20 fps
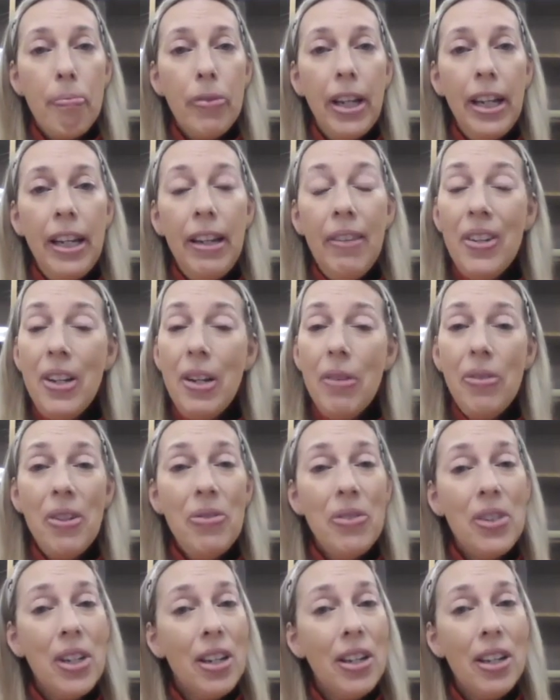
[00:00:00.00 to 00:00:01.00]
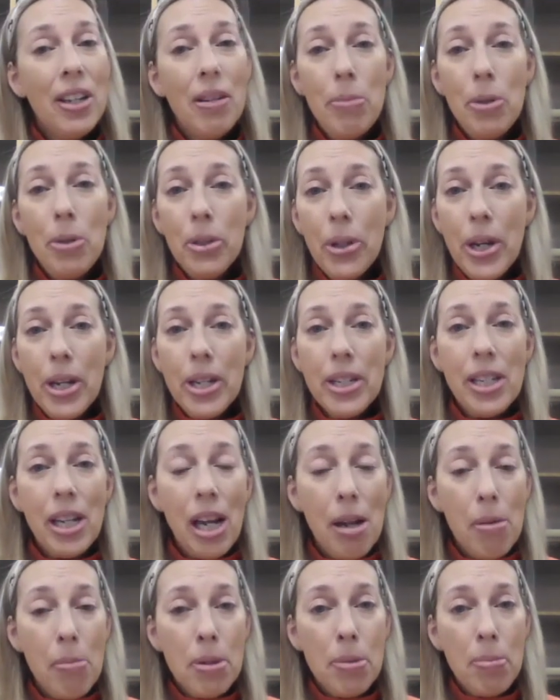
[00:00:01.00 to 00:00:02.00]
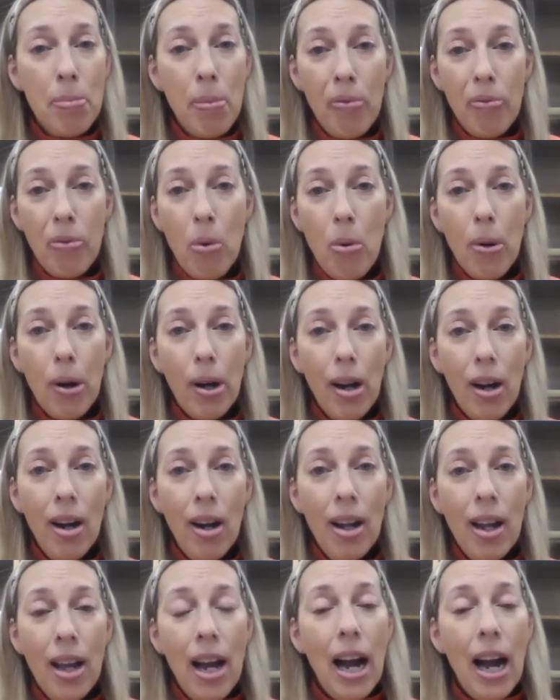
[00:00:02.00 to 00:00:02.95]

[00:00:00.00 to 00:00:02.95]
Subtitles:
Even if you've done it a million times before,